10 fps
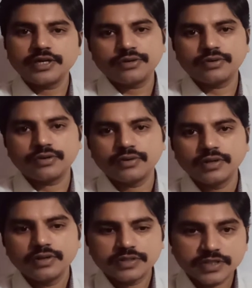or not?
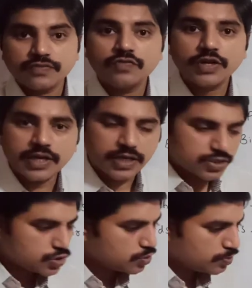Someone
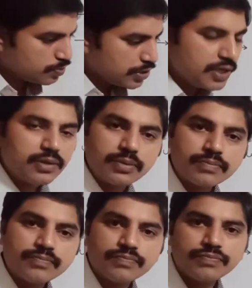has to bring,